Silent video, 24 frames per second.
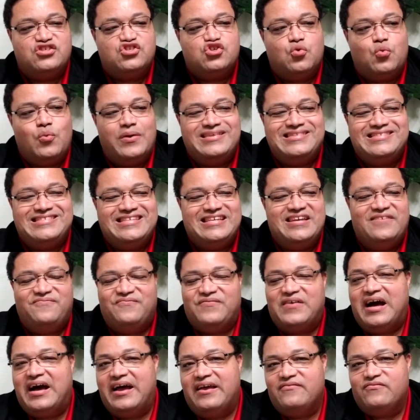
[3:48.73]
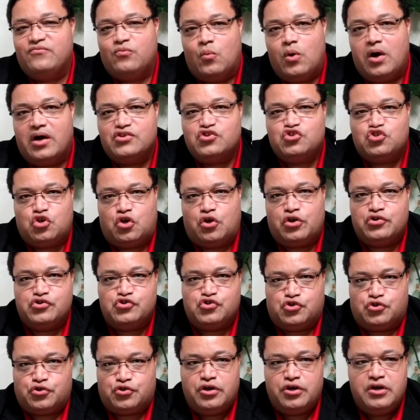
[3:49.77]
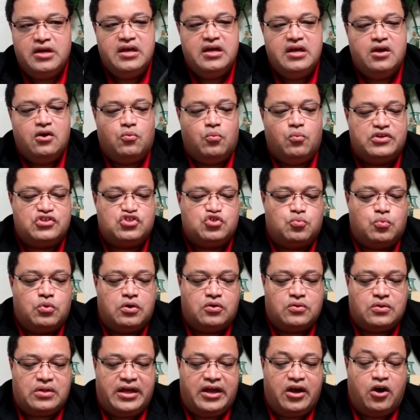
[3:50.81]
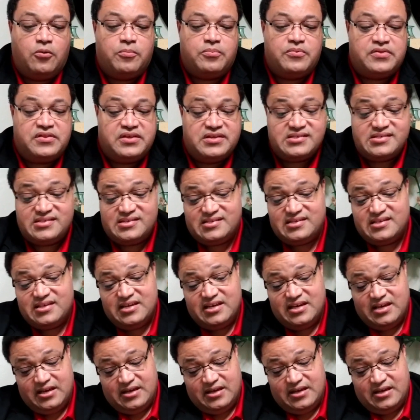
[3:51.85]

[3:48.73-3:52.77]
25 watt charger, which will help this